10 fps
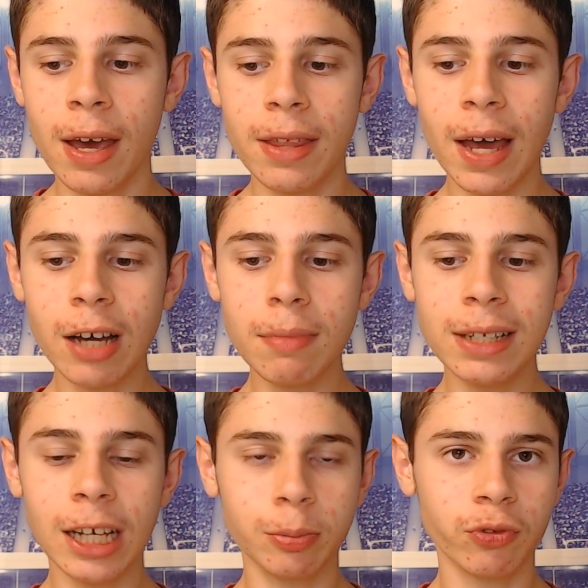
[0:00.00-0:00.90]
That could
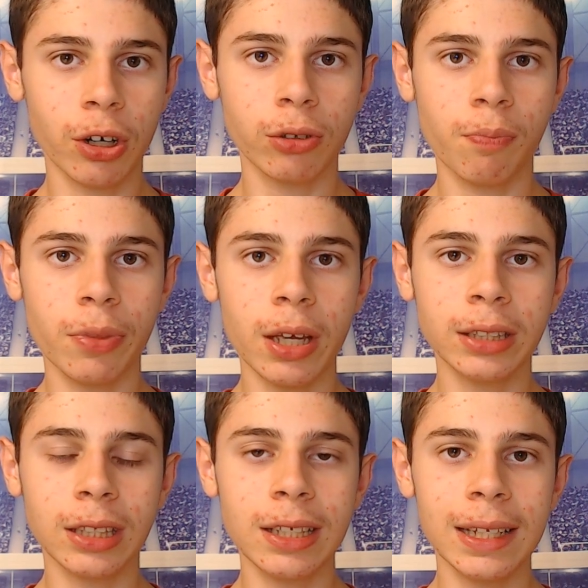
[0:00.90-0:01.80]
mean Desmond Ridder
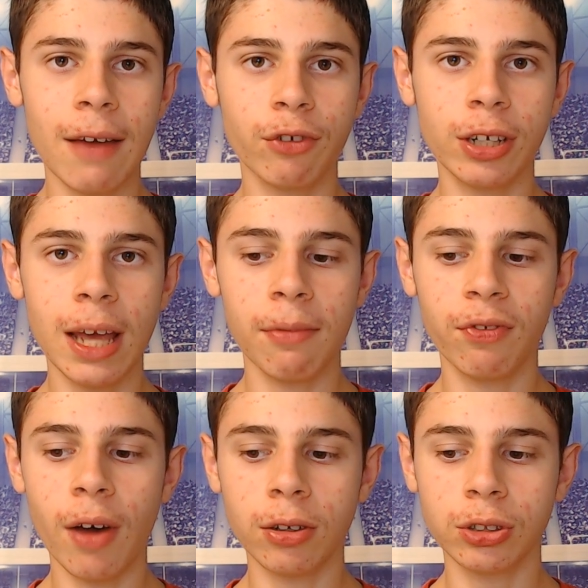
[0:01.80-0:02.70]
is going to need to have a good game if
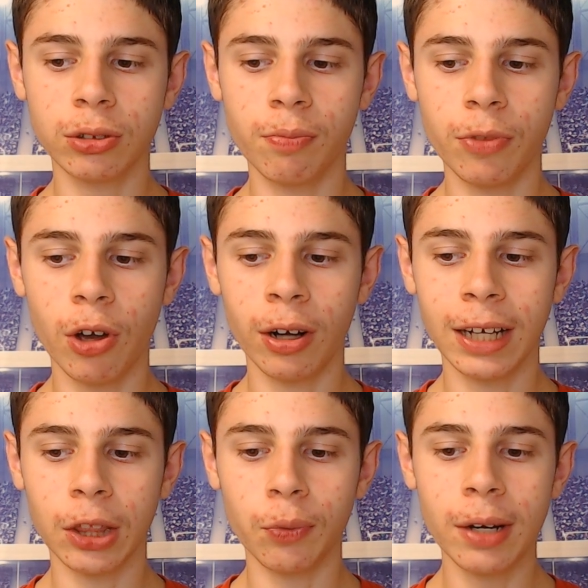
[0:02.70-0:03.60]
the Falcons are going
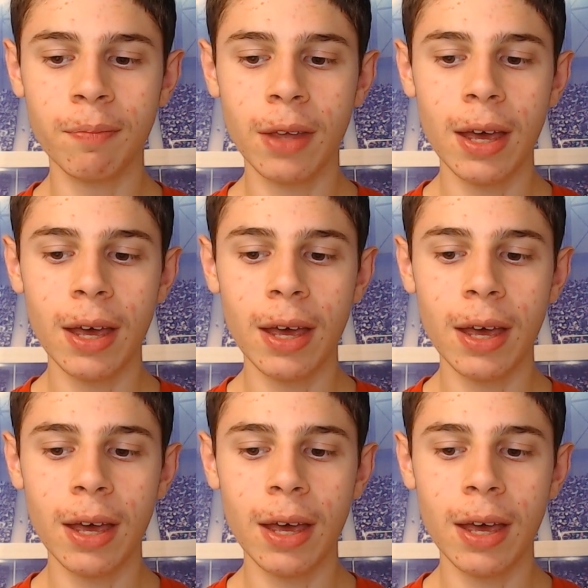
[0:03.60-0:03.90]
to get the win,